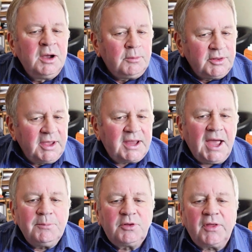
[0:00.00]
When they
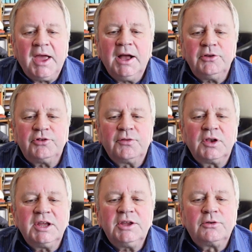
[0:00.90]
came to the house of the
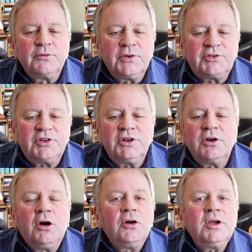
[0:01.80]
leader of the
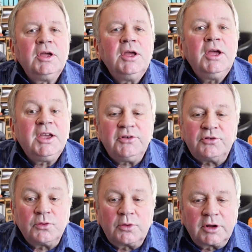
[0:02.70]
synagogue, he
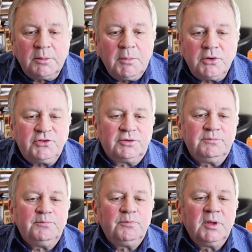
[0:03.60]
saw a
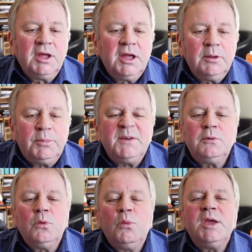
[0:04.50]
commotion,
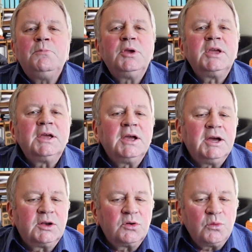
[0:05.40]
people weeping
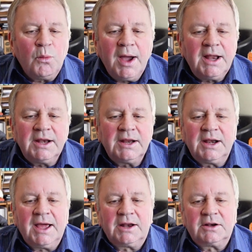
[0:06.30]
and wailing
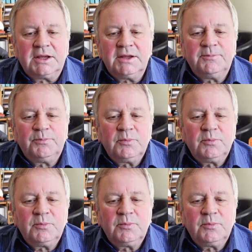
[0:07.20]
loudly.